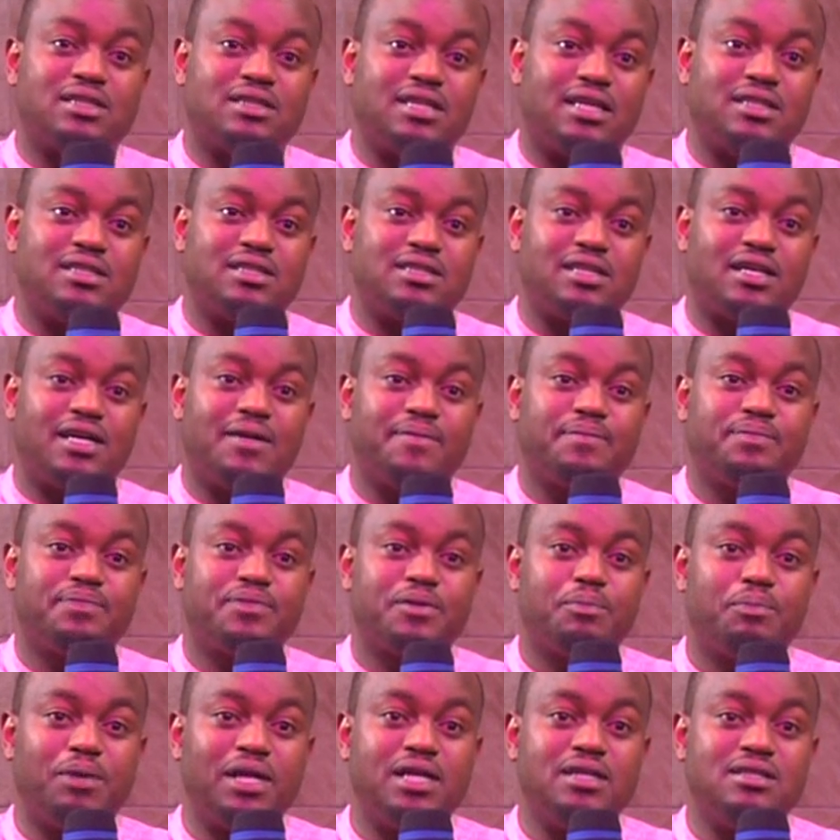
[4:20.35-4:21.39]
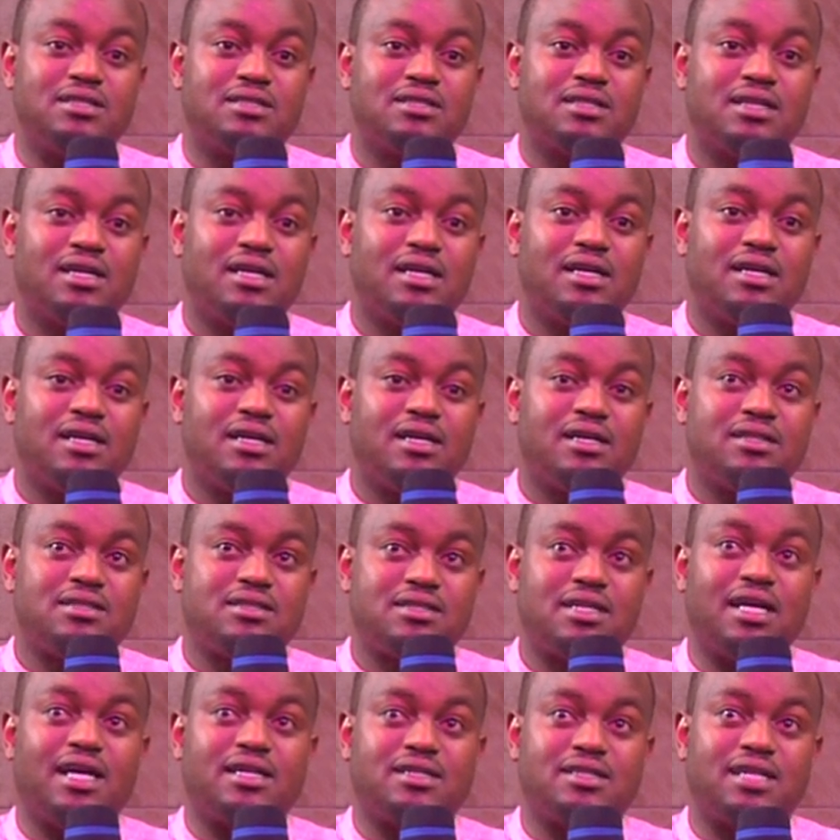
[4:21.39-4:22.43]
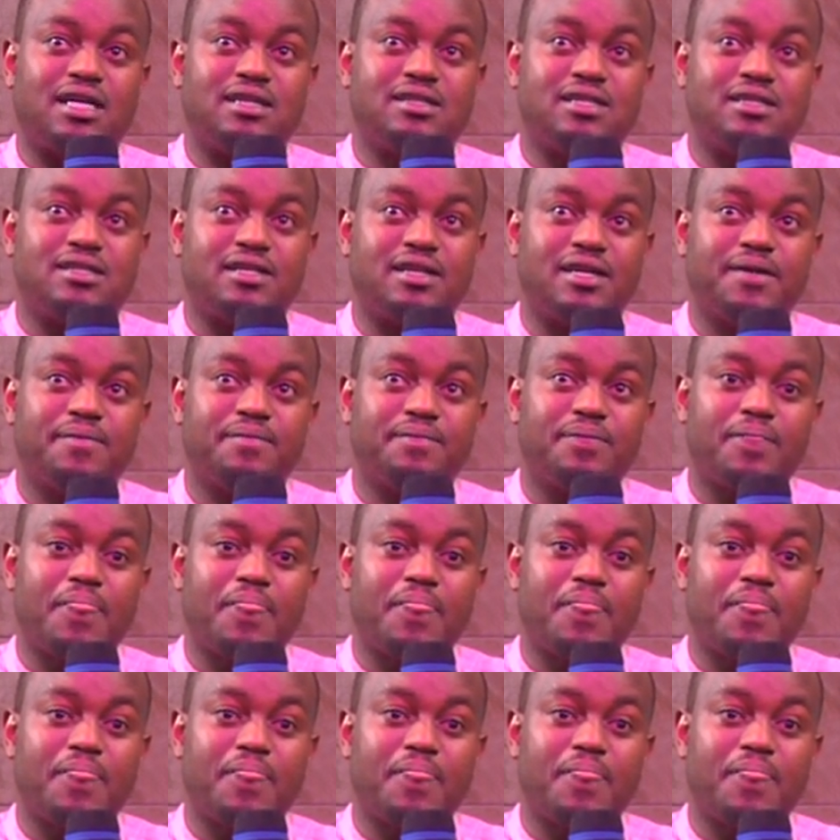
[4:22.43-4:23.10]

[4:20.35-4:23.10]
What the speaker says: 33, please. Stay at 33.